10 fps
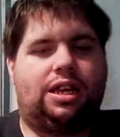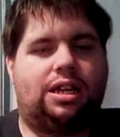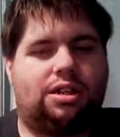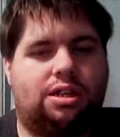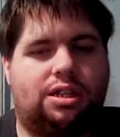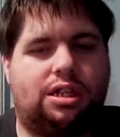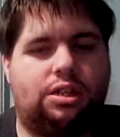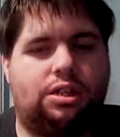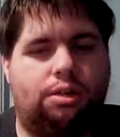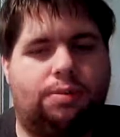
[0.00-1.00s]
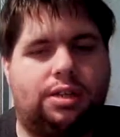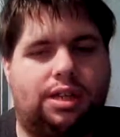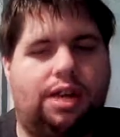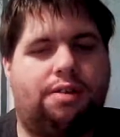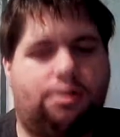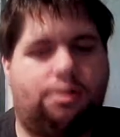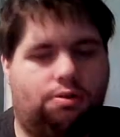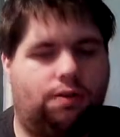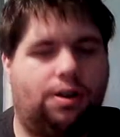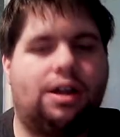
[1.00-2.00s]
it can actually send you up into the air and
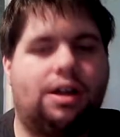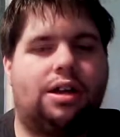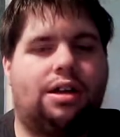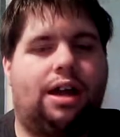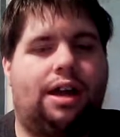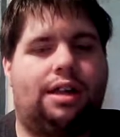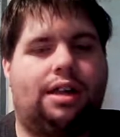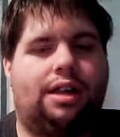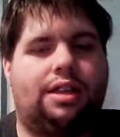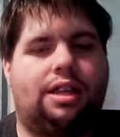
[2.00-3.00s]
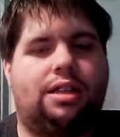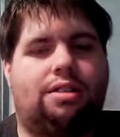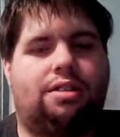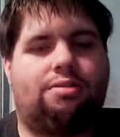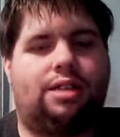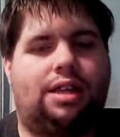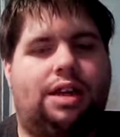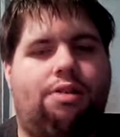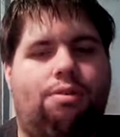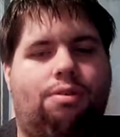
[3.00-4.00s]
over, and they can literally
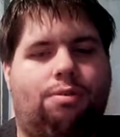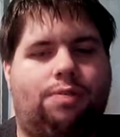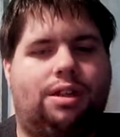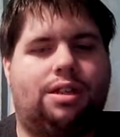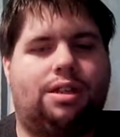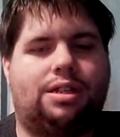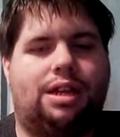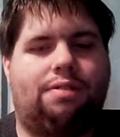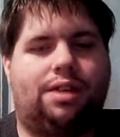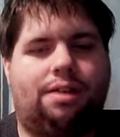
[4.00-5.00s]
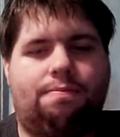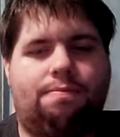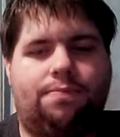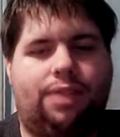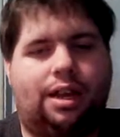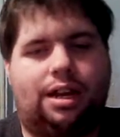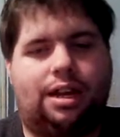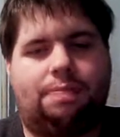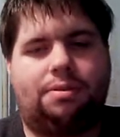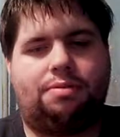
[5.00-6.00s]
knock you over railings that way. That
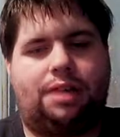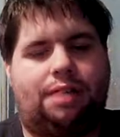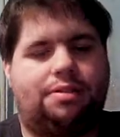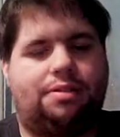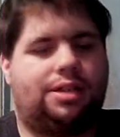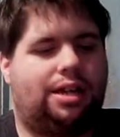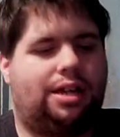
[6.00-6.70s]
happened when I was